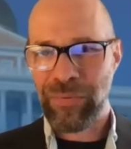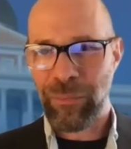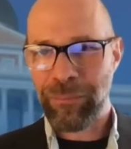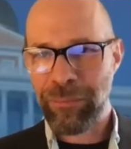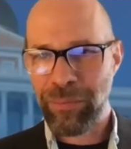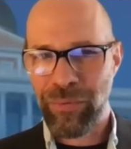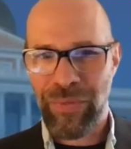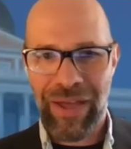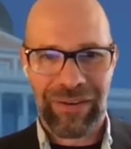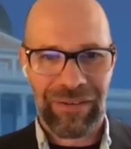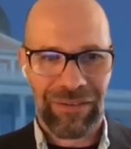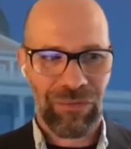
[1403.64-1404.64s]
people
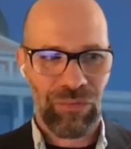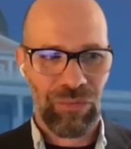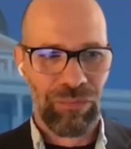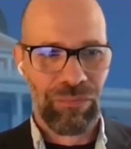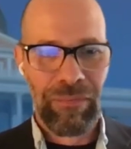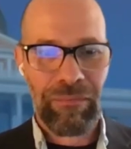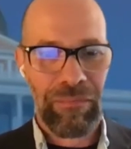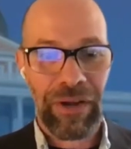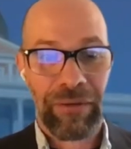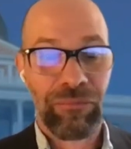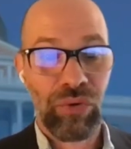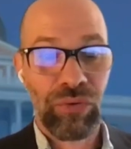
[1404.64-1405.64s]
that
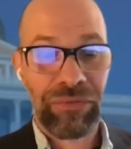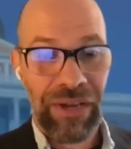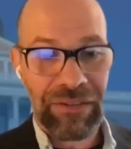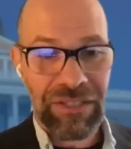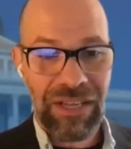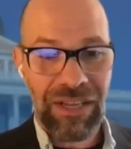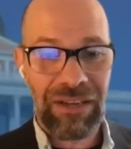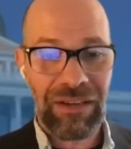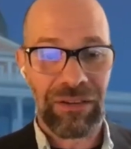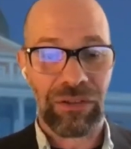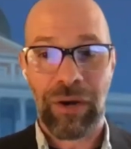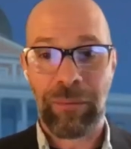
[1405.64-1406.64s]
might have moved out of
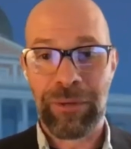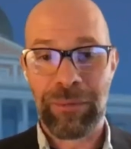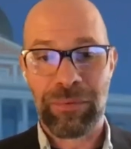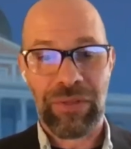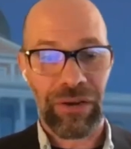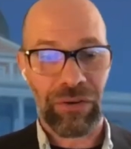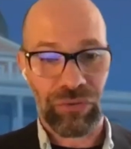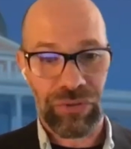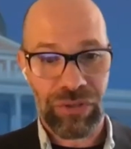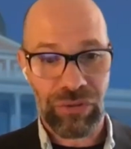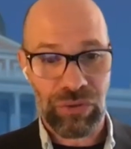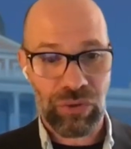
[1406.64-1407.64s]
state, a lot of people that
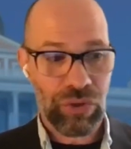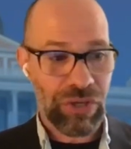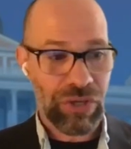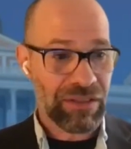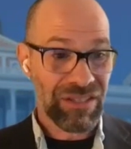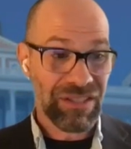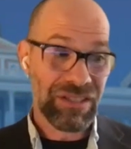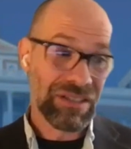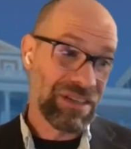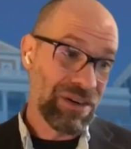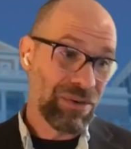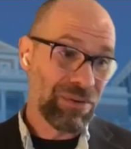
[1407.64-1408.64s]
took a look at
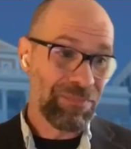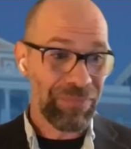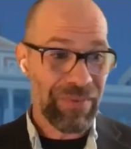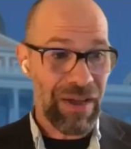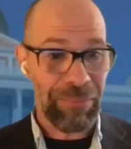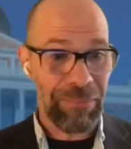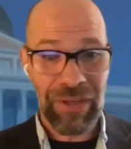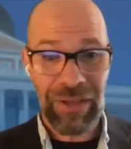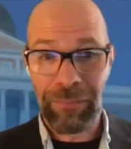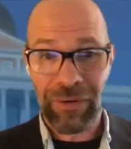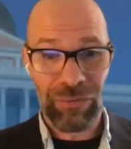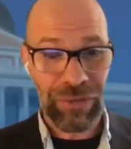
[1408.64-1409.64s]
this, I'm
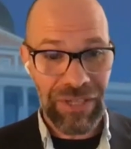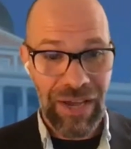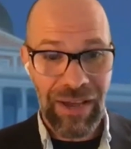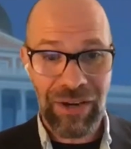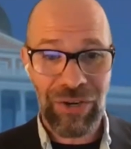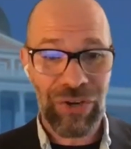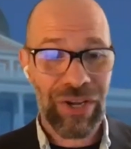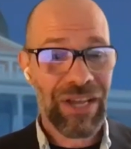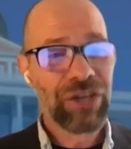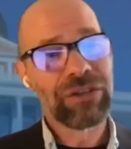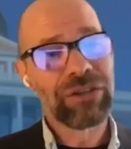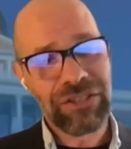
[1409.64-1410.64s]
going to retire.
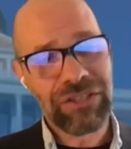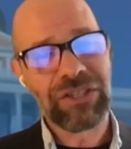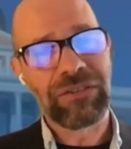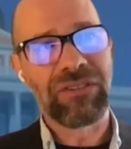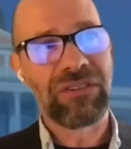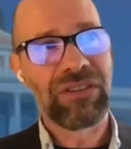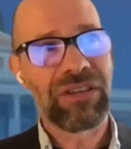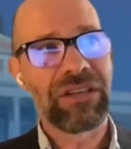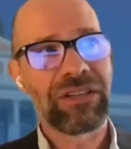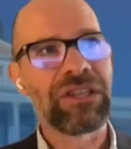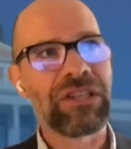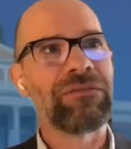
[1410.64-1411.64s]
It's an
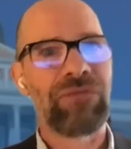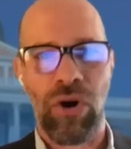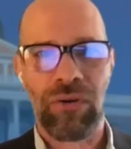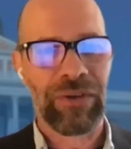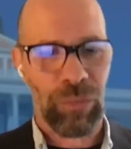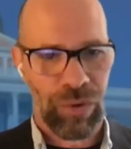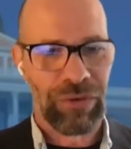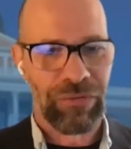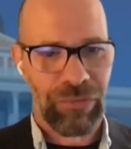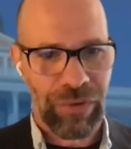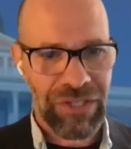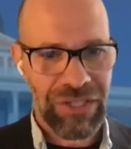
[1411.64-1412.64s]
evolving
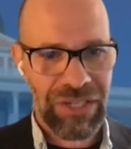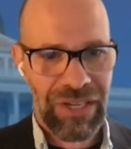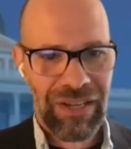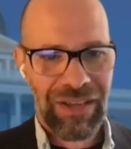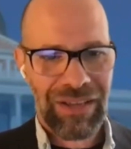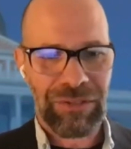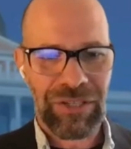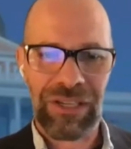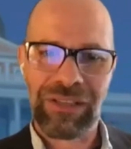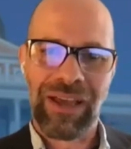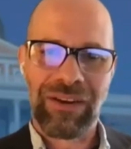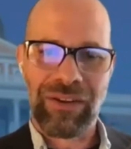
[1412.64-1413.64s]
workforce. I'm
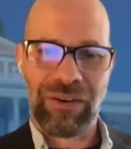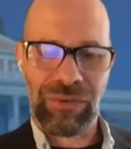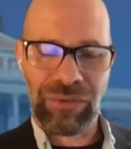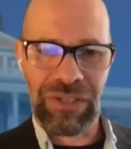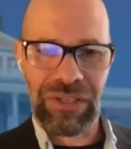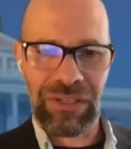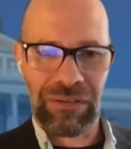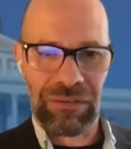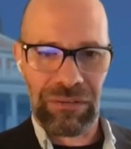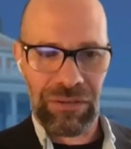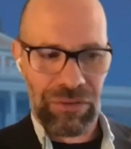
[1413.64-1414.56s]
seeing that not only in,